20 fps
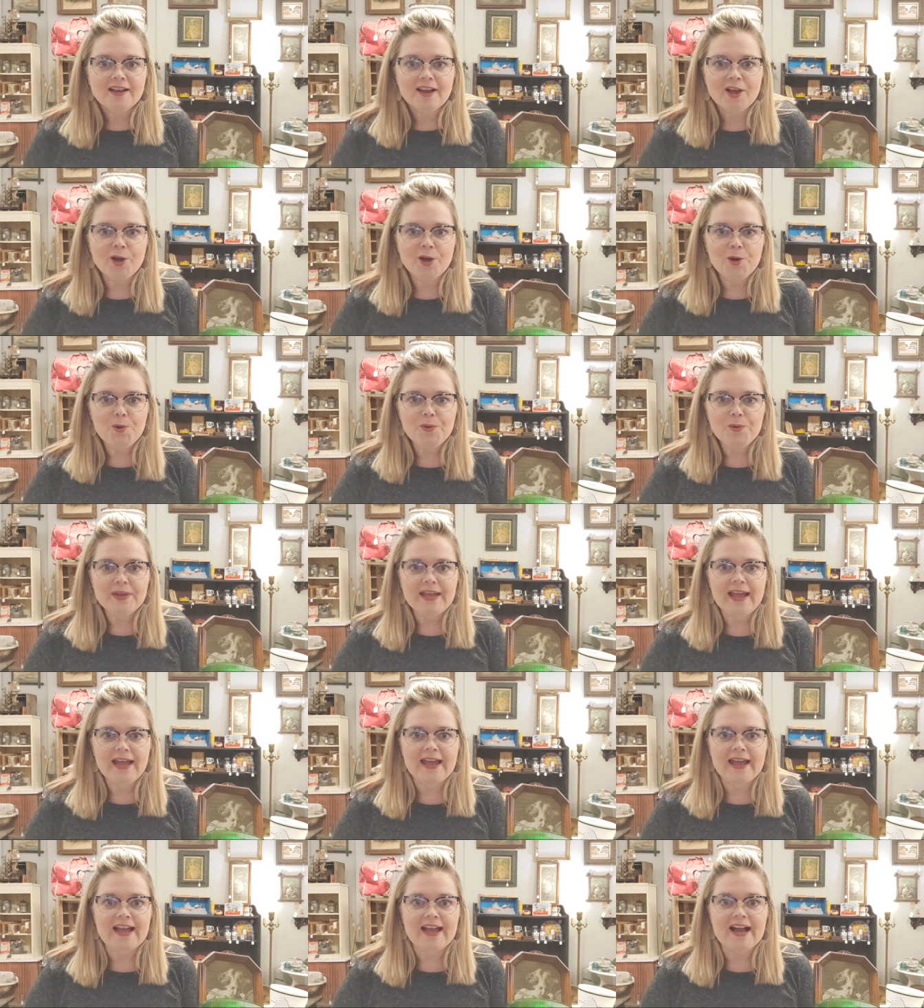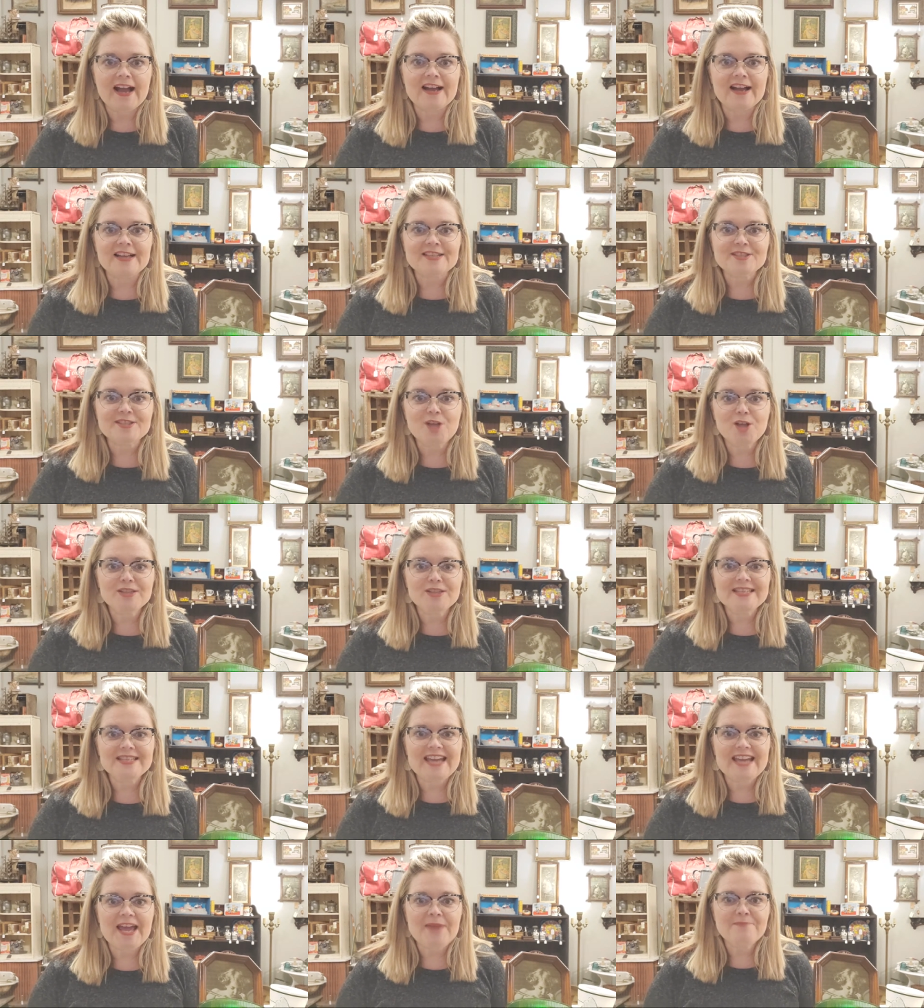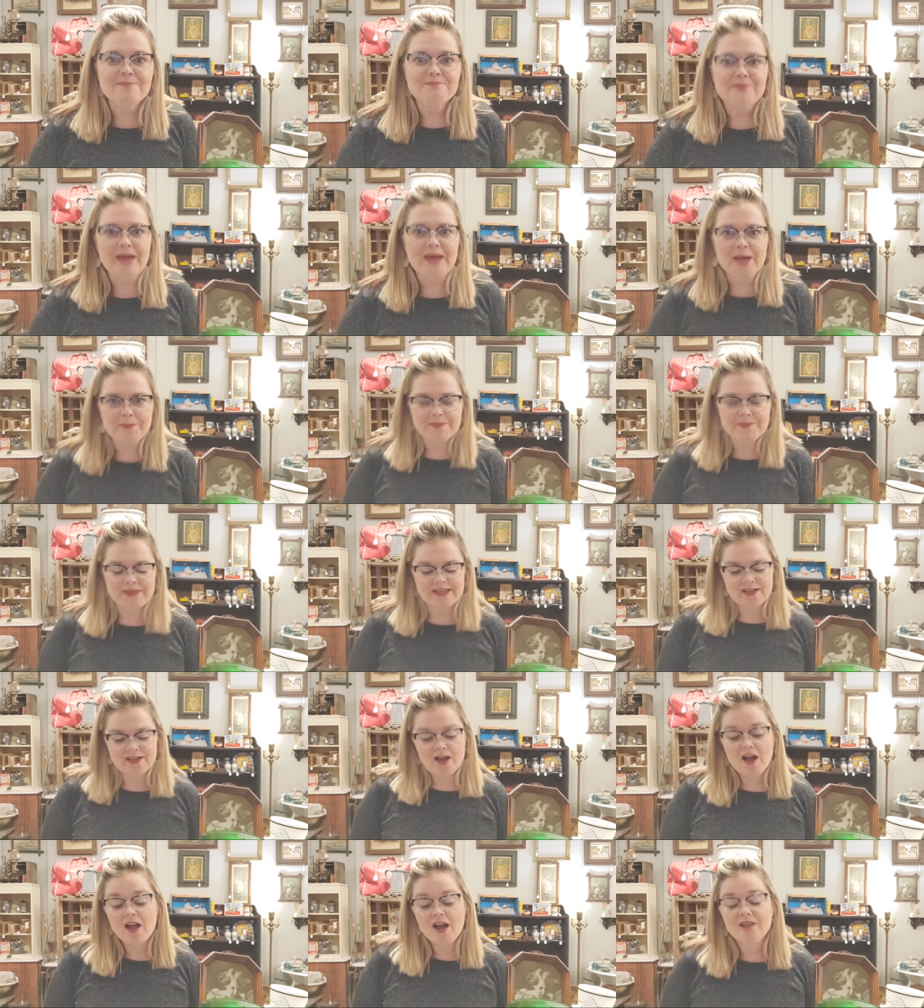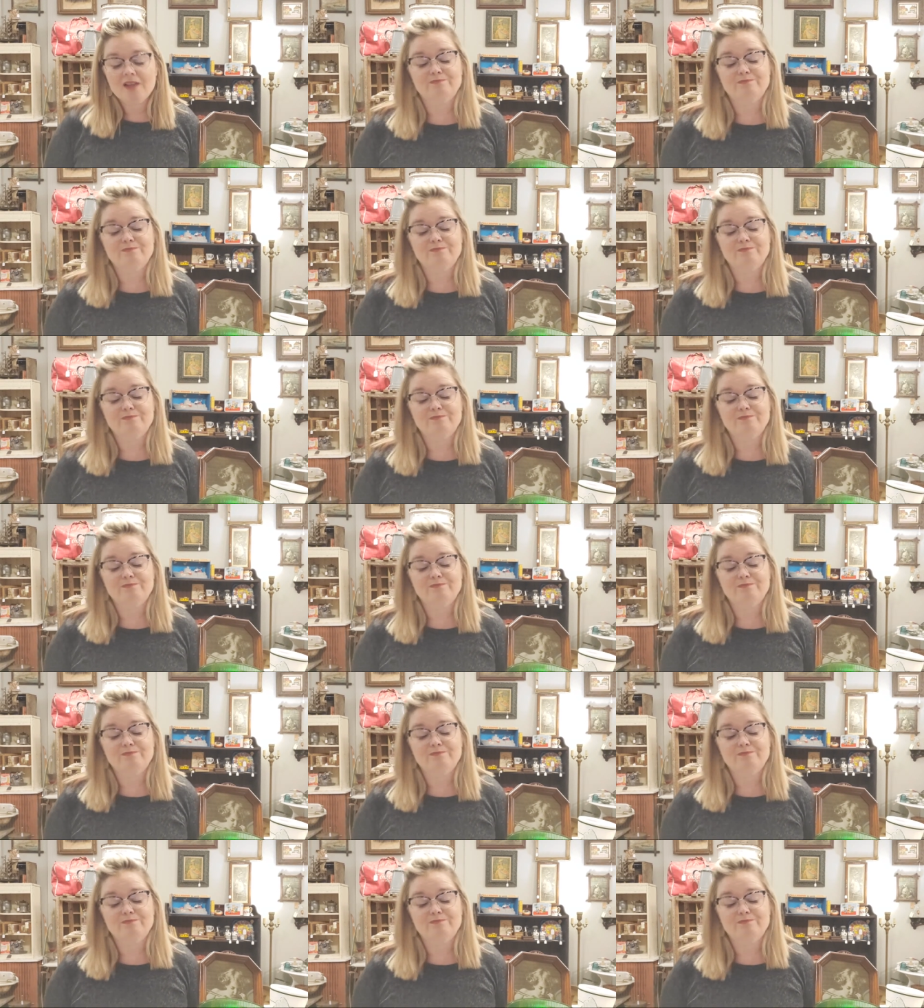Okay, salty and peppy. Uh,